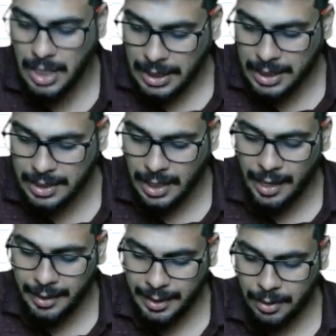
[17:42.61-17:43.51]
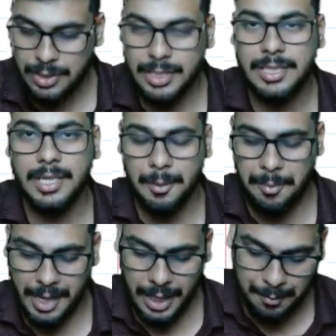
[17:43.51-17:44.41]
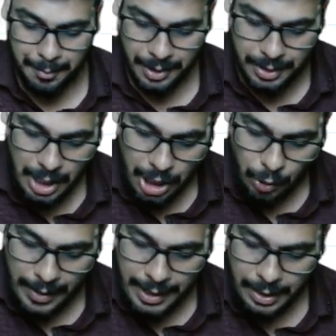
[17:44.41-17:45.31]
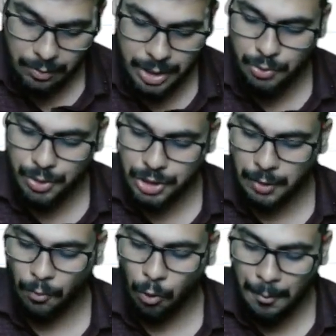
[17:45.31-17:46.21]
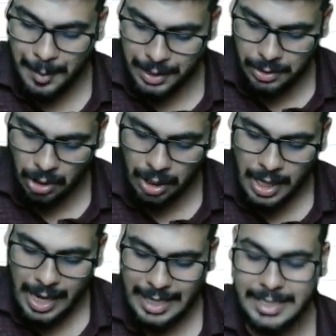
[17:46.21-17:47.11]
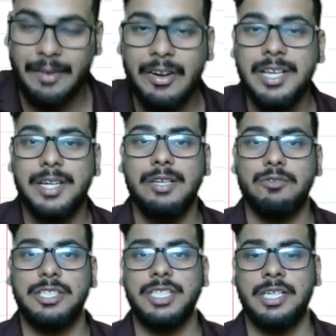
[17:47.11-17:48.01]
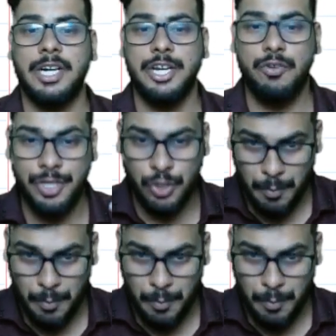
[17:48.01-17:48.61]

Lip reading: This 93,600 breakup is 20,000 units of opening stock and 73,600 units to be